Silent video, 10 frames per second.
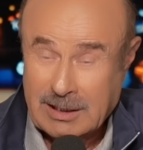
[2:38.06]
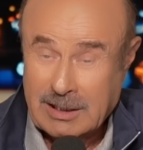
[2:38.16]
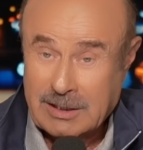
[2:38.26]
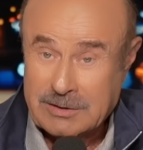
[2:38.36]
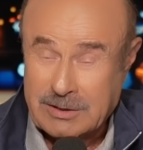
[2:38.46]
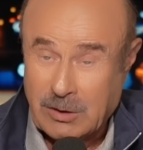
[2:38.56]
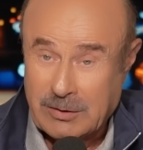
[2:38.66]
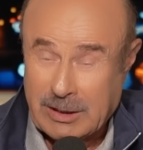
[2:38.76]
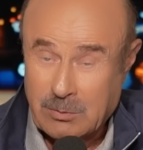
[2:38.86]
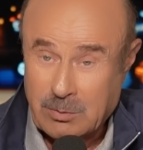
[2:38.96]
So
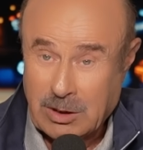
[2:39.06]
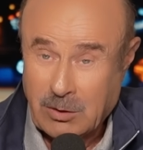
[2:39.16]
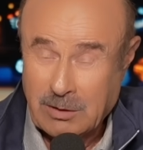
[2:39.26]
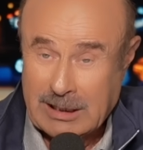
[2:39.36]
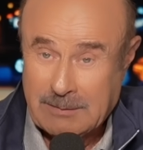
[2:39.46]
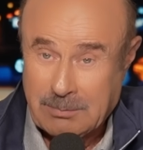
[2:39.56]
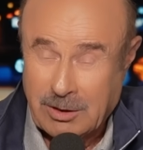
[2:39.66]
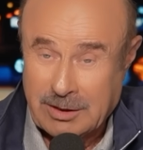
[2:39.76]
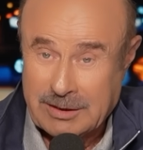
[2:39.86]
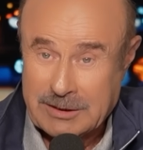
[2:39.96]
they roll up
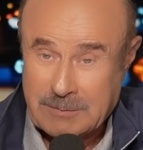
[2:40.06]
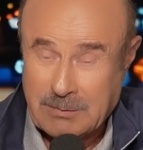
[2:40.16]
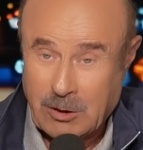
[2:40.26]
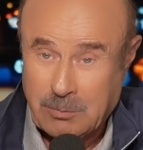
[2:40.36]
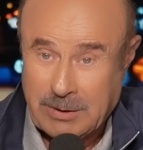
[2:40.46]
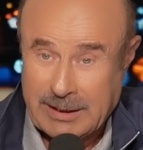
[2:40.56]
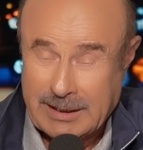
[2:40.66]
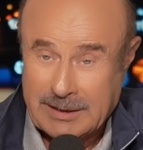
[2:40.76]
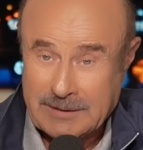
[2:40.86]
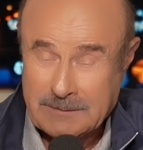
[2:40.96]
on this
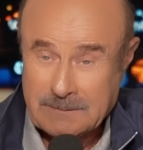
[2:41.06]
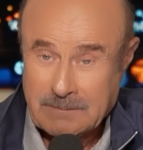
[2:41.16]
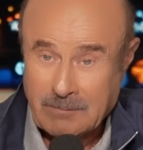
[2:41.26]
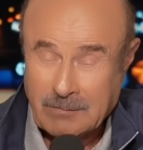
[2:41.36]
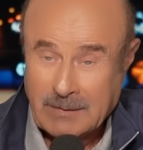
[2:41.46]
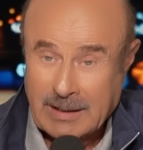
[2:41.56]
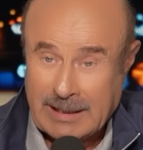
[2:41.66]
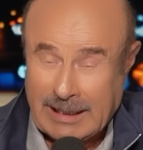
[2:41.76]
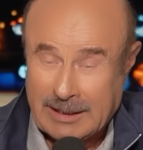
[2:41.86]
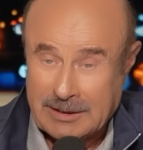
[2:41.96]
moped,
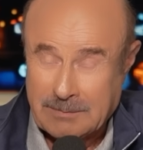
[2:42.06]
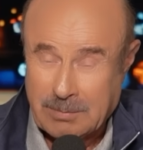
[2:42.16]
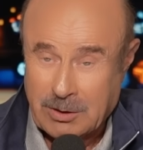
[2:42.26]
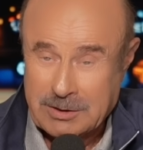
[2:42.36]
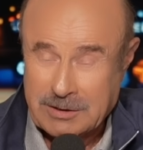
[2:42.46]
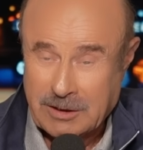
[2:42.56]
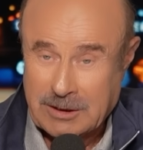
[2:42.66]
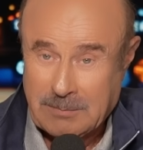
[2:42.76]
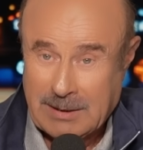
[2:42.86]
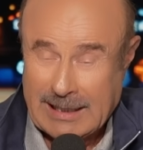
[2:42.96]
and the person on
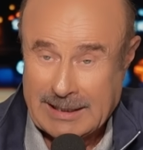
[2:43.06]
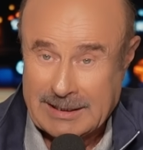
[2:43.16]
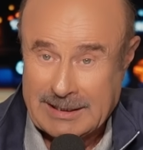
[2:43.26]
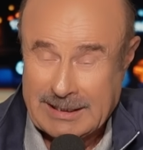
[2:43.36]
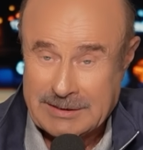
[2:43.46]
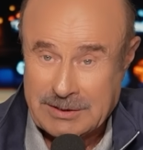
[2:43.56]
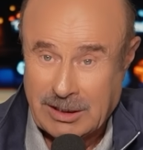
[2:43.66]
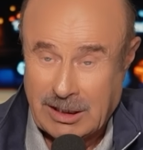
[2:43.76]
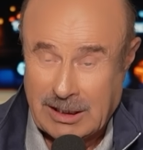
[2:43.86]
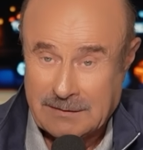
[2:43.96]
the back gets
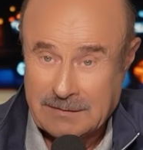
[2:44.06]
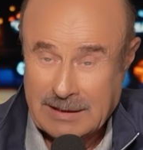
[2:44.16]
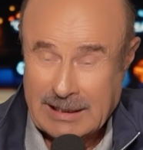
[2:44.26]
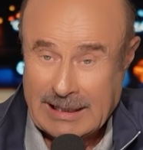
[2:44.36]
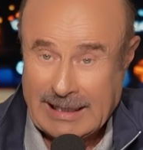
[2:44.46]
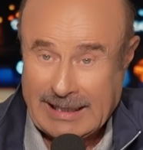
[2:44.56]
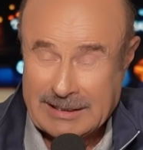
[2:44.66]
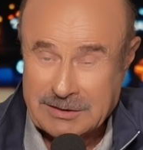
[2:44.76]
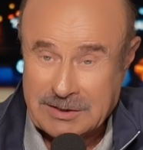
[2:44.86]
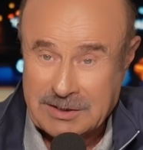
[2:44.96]
off
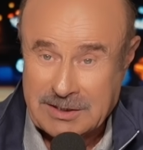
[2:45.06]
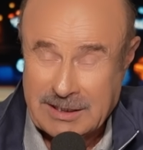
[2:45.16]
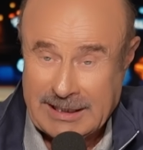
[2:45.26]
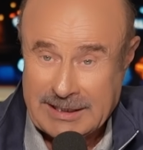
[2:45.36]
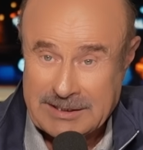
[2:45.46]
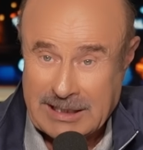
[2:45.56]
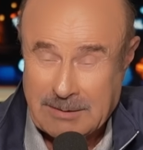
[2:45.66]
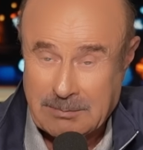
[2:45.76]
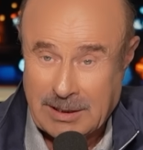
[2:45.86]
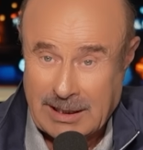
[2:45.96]
and sneaks
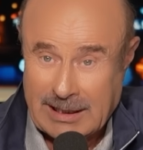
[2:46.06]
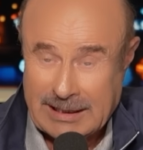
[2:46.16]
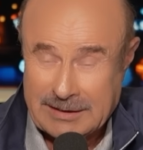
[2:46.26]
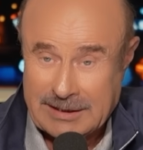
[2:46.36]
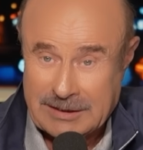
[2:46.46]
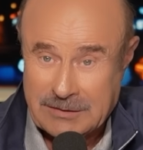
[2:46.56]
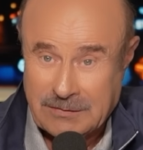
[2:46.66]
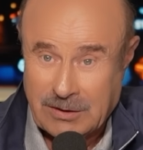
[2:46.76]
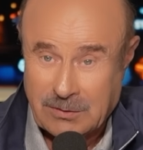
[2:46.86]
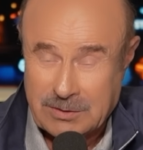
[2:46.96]
up behind these
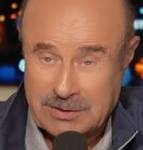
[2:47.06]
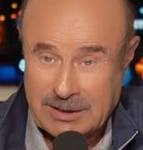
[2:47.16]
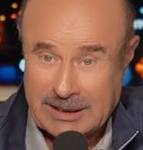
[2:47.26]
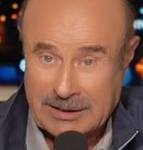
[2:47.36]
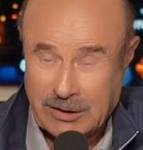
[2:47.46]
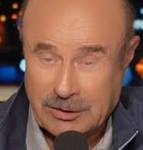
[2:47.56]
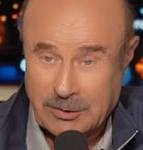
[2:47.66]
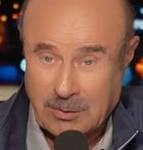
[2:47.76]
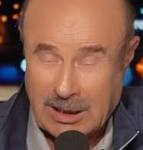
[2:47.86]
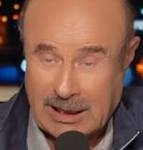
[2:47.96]
folks sitting on
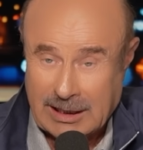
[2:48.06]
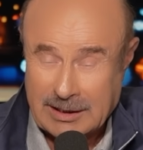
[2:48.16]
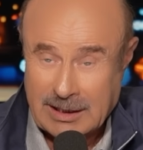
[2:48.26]
the rock.